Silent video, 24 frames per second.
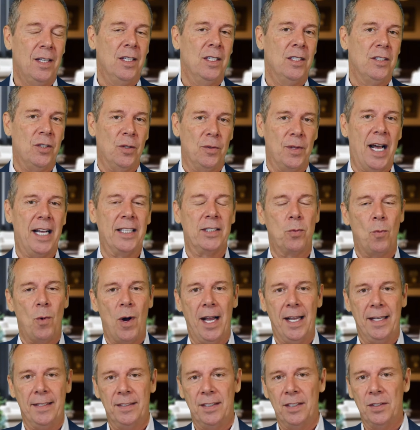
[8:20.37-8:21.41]
So that's why
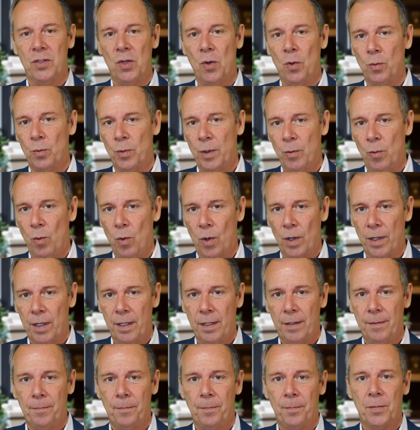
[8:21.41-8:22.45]
it's its own reward.
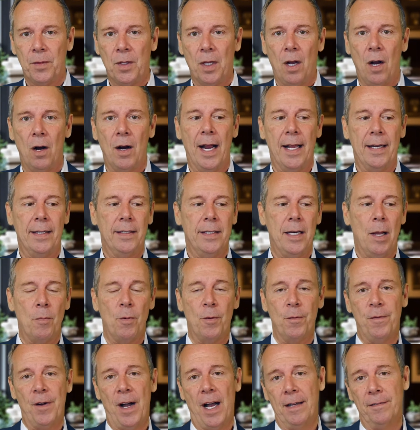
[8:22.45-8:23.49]
All right, number
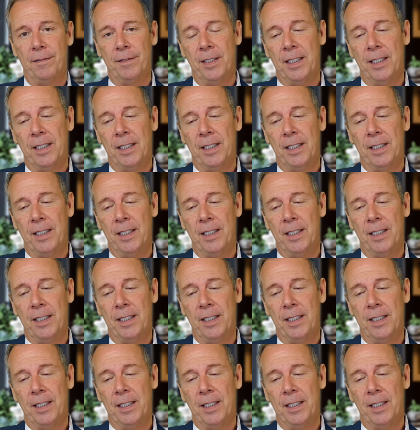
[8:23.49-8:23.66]
five.